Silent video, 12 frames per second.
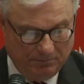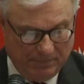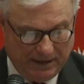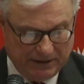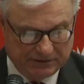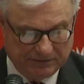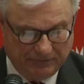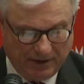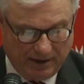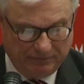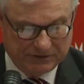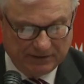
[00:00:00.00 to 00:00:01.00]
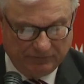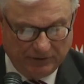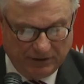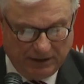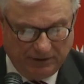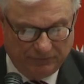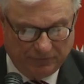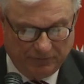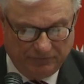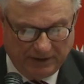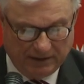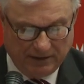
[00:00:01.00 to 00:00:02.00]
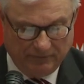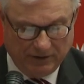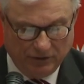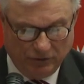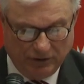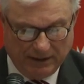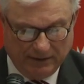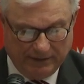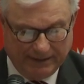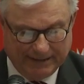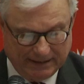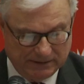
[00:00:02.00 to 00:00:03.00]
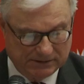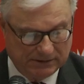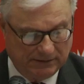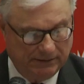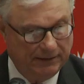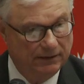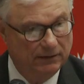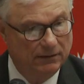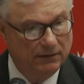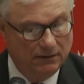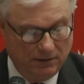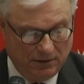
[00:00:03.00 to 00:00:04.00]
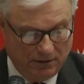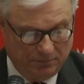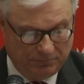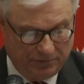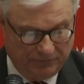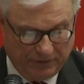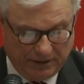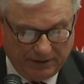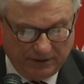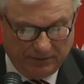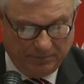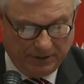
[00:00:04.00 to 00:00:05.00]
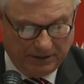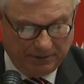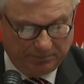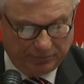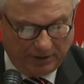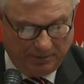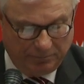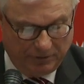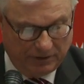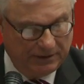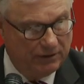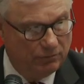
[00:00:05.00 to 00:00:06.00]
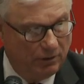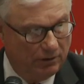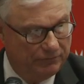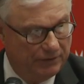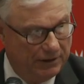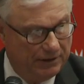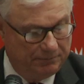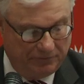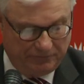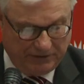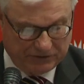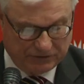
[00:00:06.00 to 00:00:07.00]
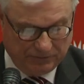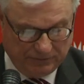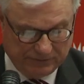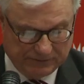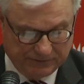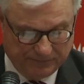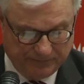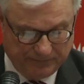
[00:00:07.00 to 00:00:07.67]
Many survivors have a need for effective and ongoing counselling provided by appropriately qualified professionals.